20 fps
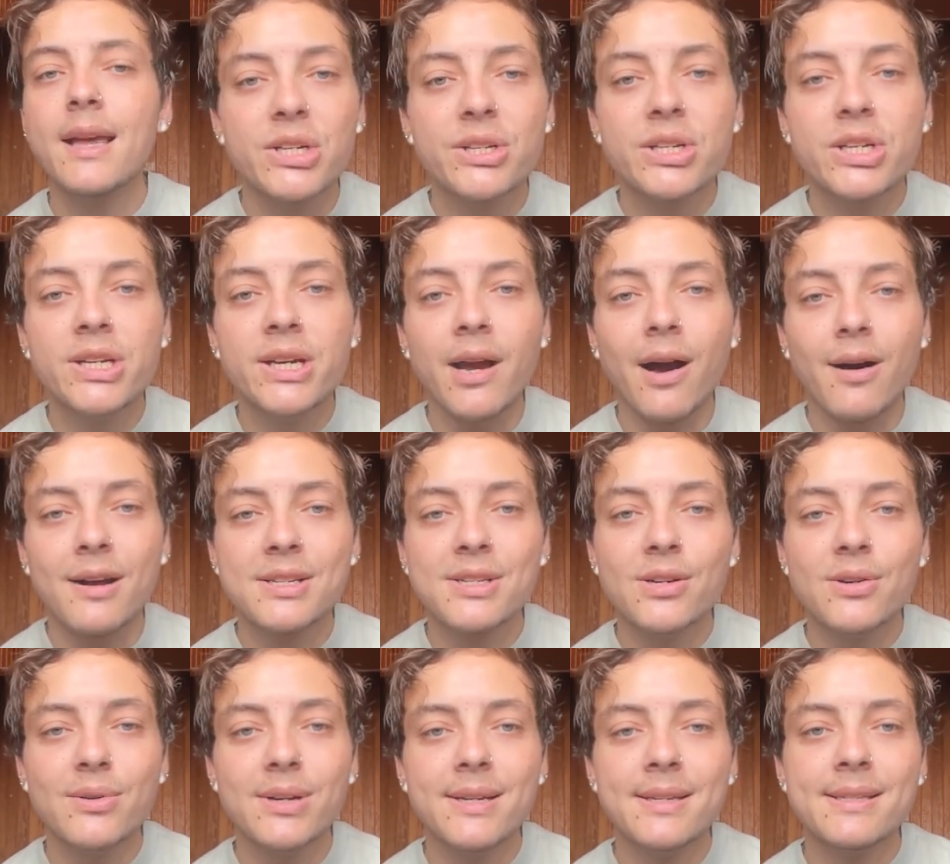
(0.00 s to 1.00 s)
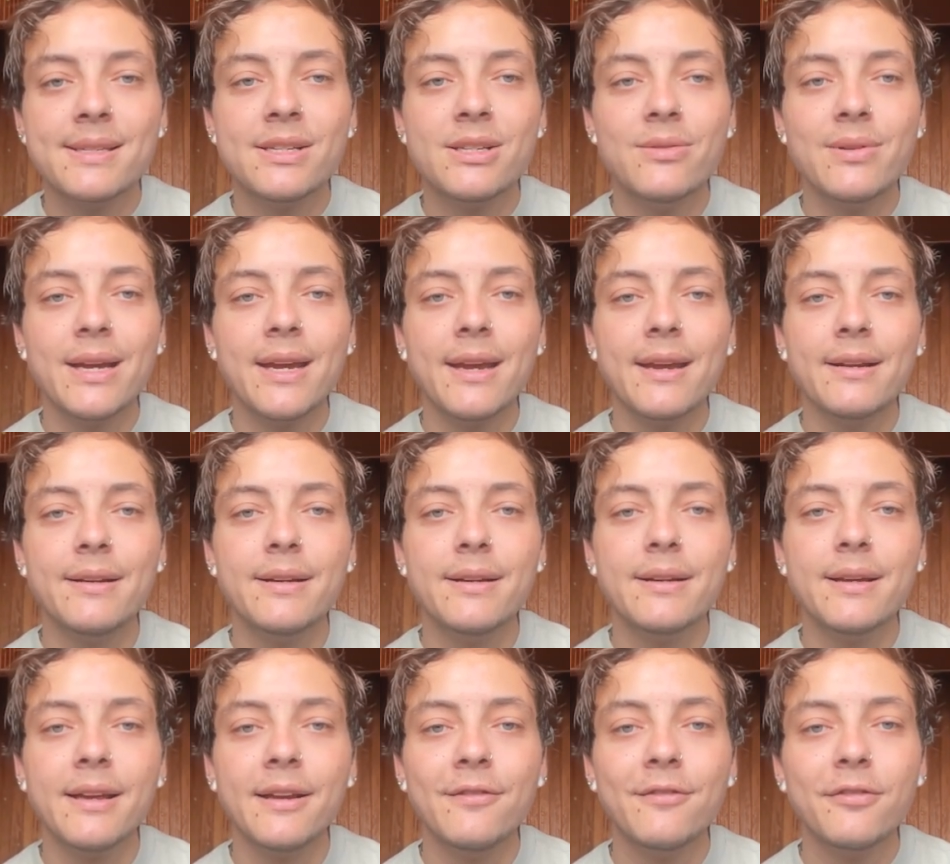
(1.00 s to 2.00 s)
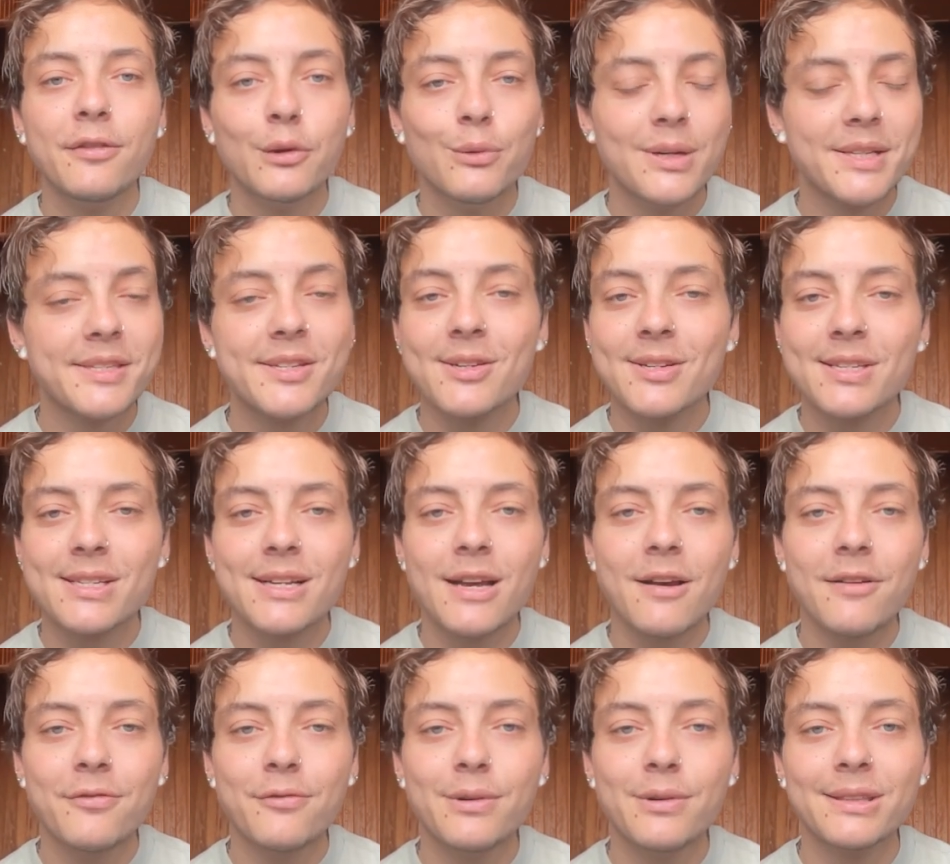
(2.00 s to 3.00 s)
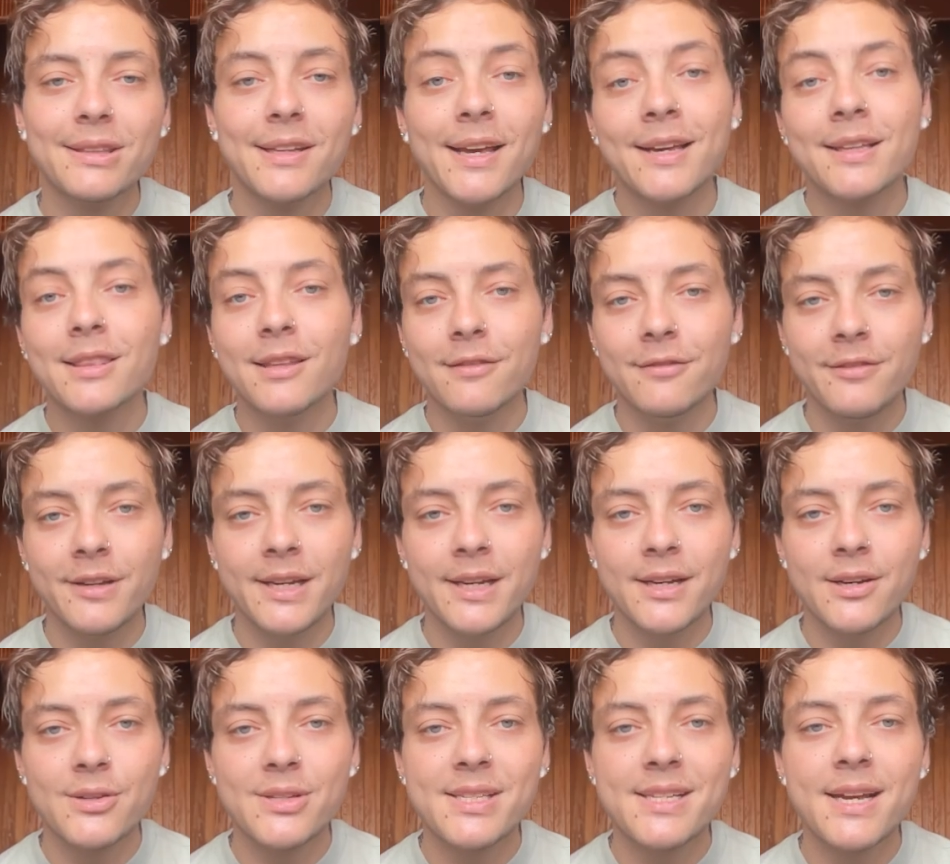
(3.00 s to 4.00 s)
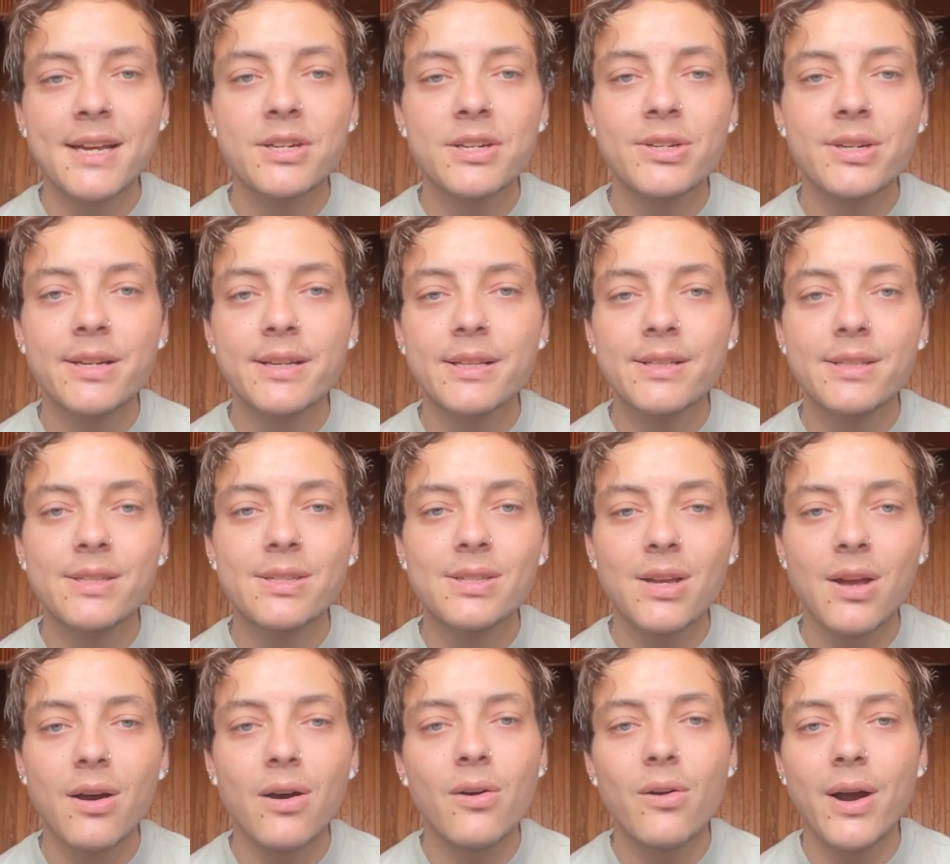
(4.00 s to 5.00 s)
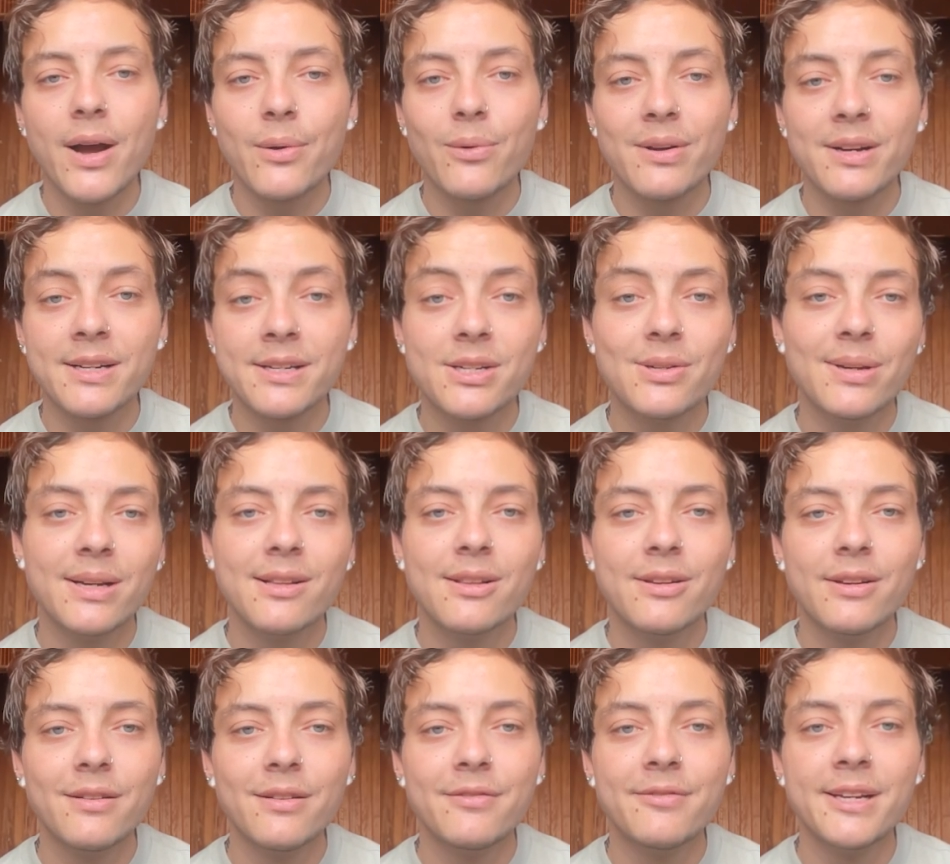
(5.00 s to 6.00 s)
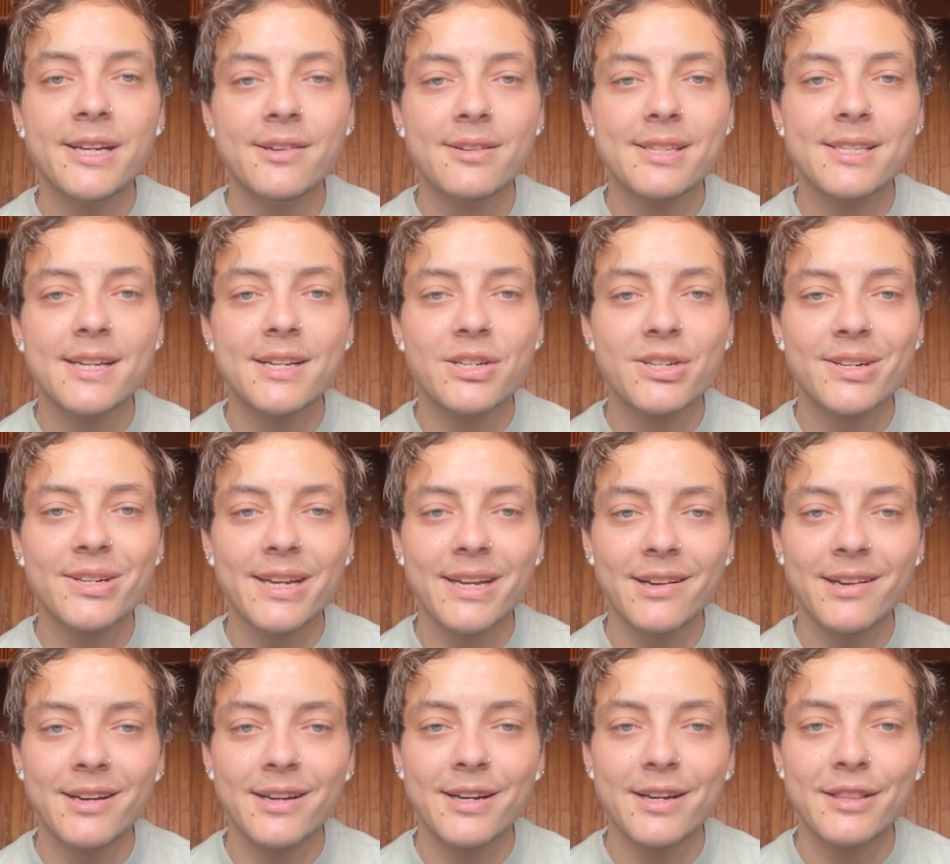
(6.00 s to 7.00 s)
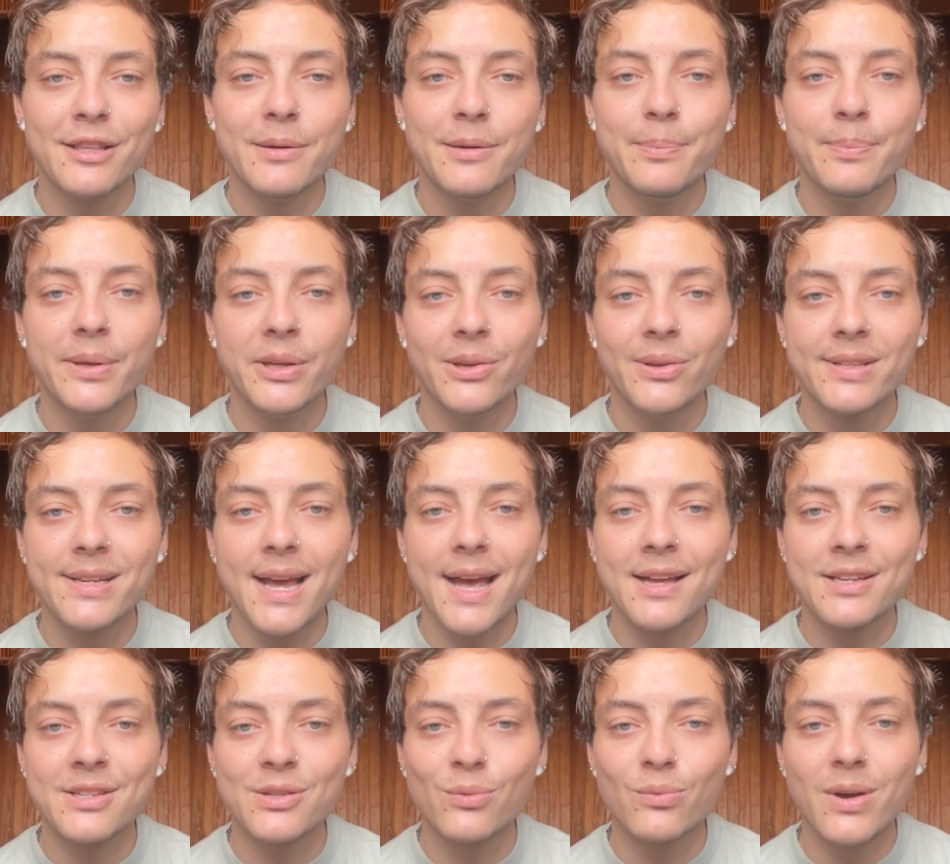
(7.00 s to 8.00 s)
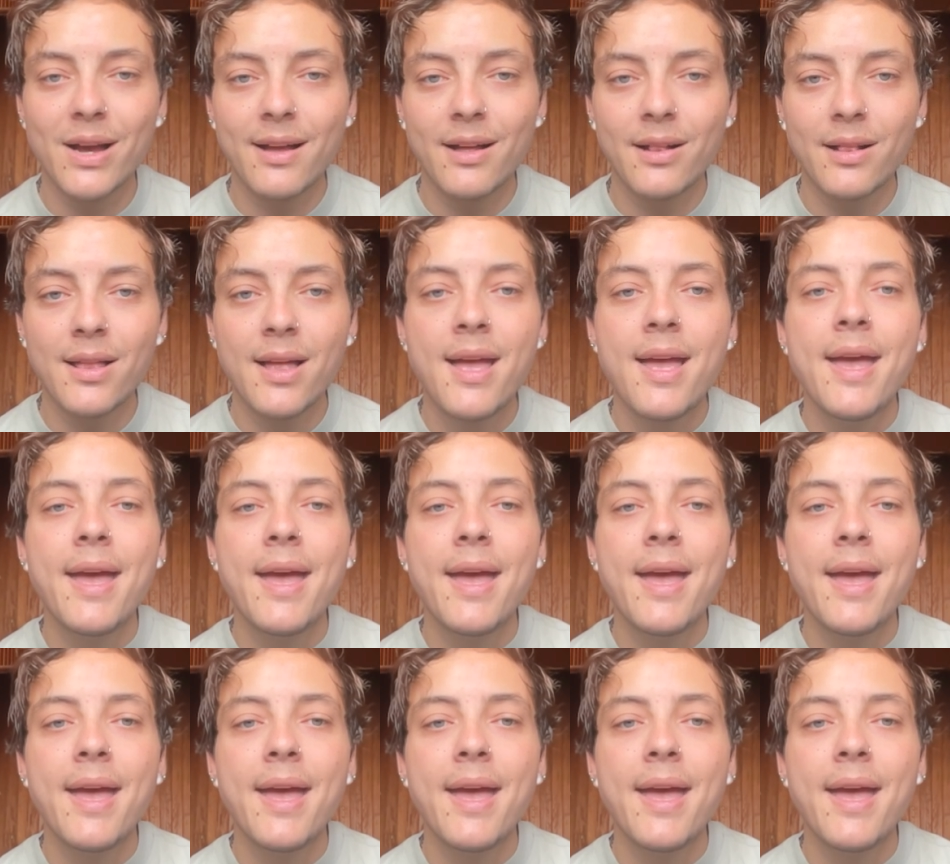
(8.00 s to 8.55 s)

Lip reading: She also is doing influencer stuff with like the video station. So I wanted to include a video station here in the build as well.